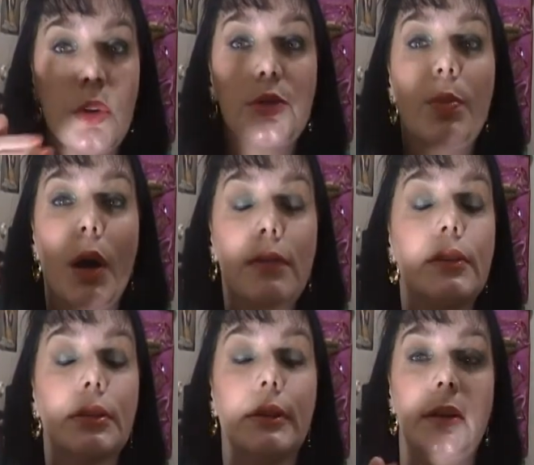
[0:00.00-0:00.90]
it works
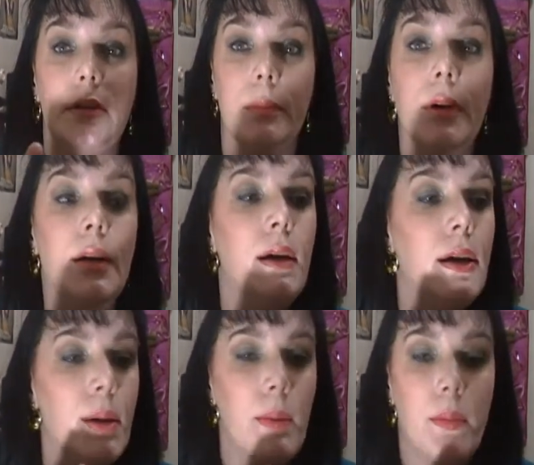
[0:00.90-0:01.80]
perfectly on
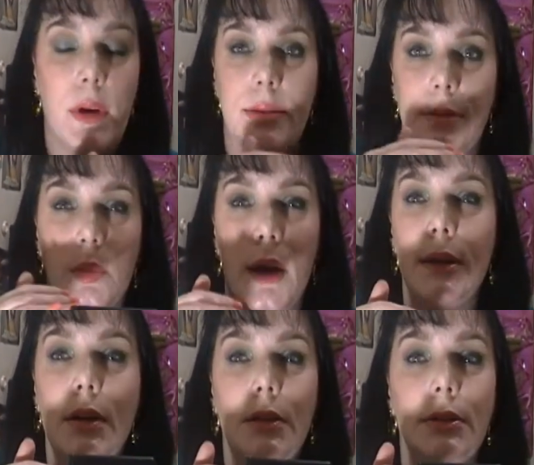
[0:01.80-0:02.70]
them. It's the
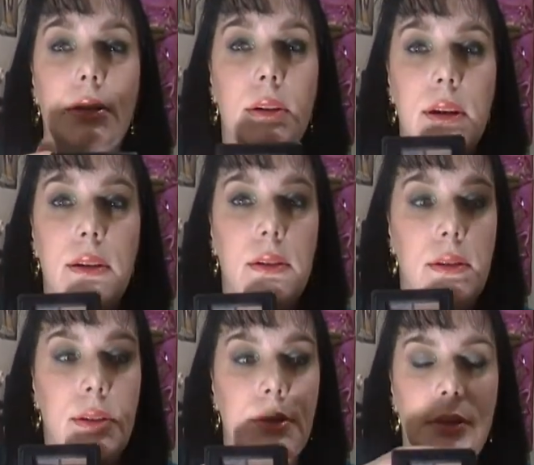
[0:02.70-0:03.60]
right color.
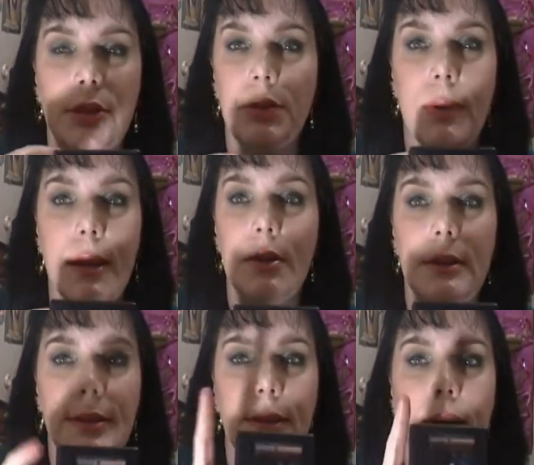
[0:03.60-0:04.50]
It doesn't look too red
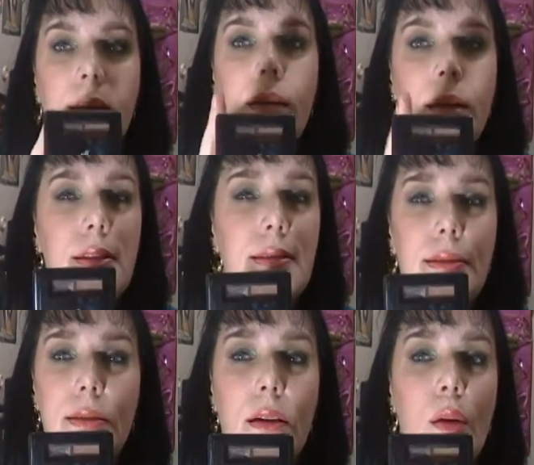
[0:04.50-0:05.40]
or anything. And this
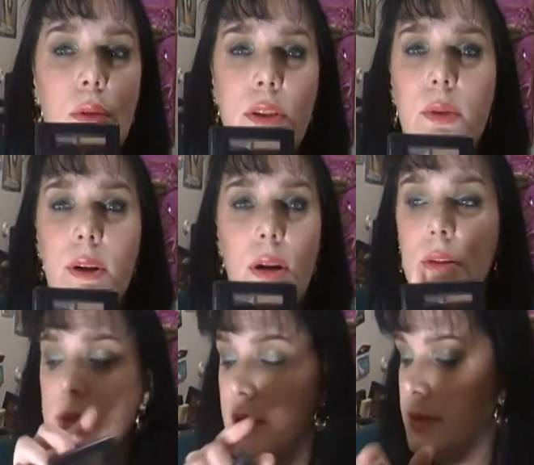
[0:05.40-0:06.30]
is only
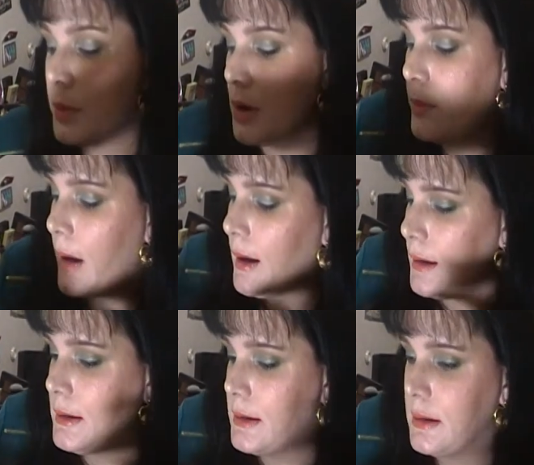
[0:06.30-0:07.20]
$3. I swear by
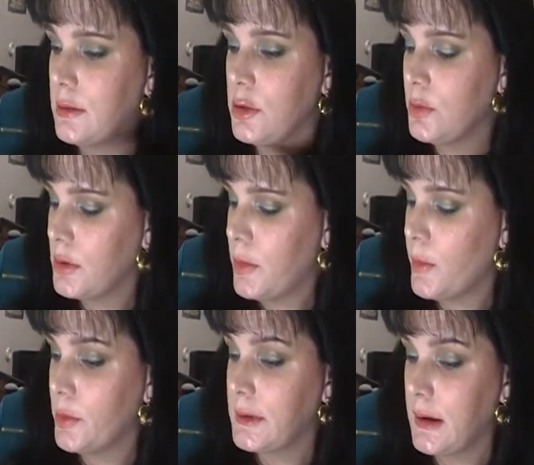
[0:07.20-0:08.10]
it. I need to get a new one. I'm
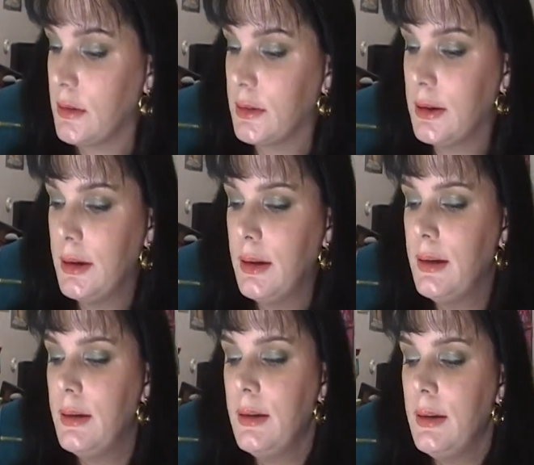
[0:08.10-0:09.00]
almost out.
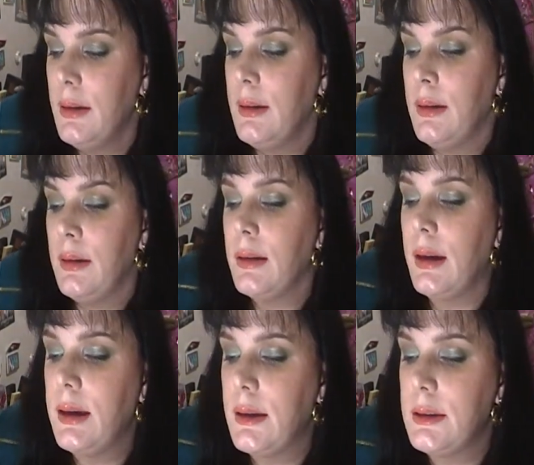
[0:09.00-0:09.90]

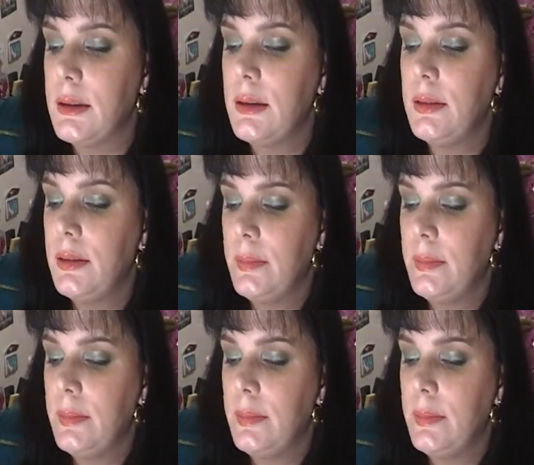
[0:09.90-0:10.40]
And